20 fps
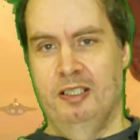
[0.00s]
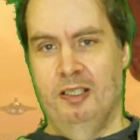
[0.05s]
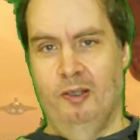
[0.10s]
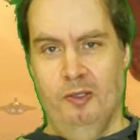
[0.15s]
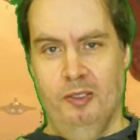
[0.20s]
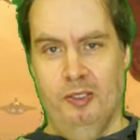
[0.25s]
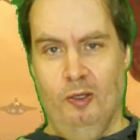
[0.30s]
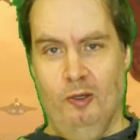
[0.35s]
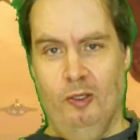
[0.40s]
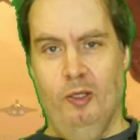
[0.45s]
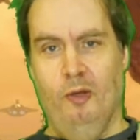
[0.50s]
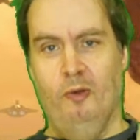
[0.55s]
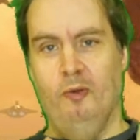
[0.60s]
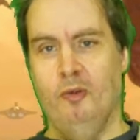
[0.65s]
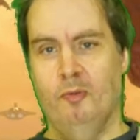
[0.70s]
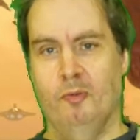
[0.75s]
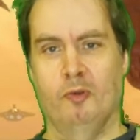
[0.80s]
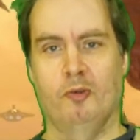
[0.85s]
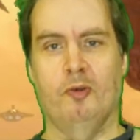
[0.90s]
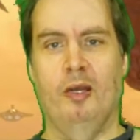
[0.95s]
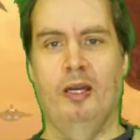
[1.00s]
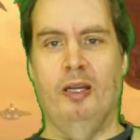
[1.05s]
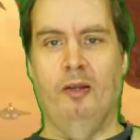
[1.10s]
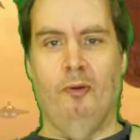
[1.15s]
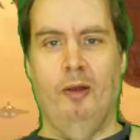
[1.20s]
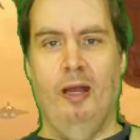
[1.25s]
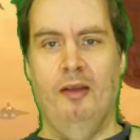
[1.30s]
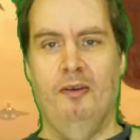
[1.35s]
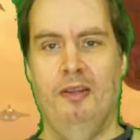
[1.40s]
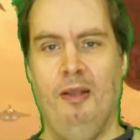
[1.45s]
There were still clone troopers running
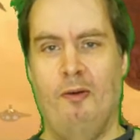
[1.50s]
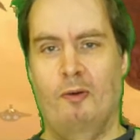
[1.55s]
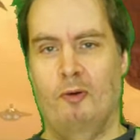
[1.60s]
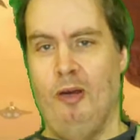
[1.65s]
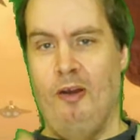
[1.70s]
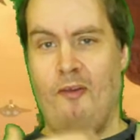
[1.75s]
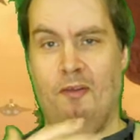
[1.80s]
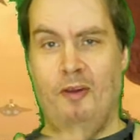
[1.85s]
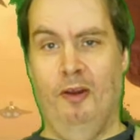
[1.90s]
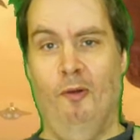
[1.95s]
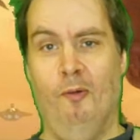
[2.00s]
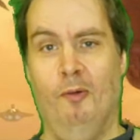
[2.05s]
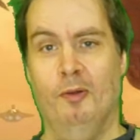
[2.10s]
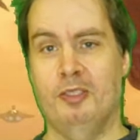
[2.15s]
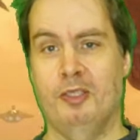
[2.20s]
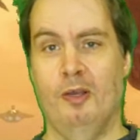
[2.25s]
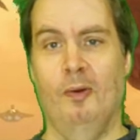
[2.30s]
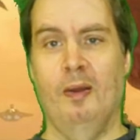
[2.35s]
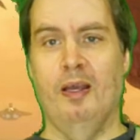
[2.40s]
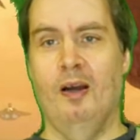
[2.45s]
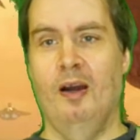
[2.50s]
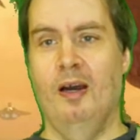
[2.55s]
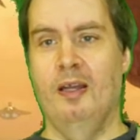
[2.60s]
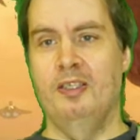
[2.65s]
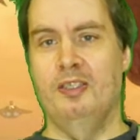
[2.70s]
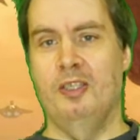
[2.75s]
around and they were trying to figure out what's going on.